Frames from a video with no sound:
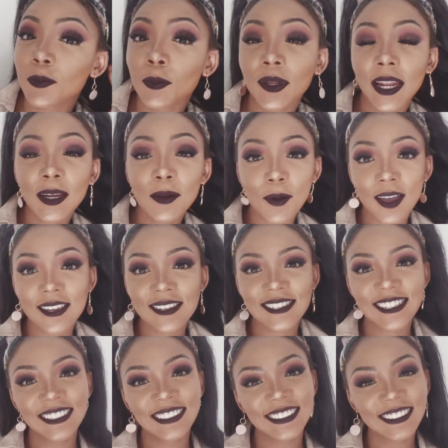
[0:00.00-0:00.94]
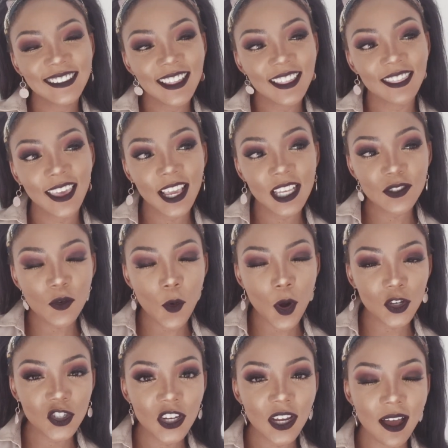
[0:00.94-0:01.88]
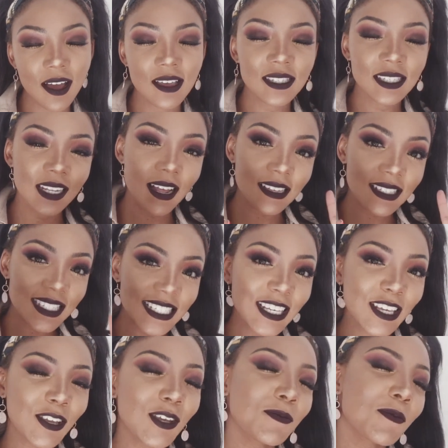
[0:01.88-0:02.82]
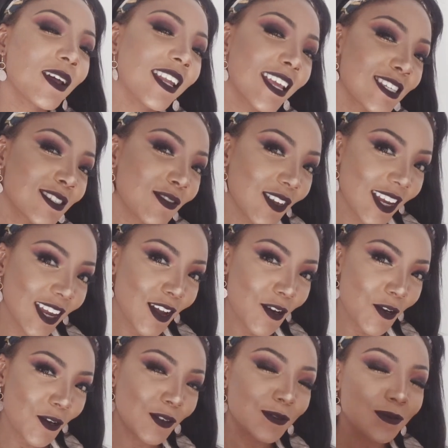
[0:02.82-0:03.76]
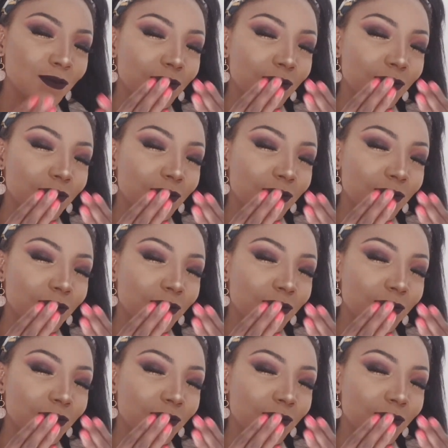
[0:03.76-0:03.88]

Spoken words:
But anyways, thanks for watching, guys, and I'll see you in my next video.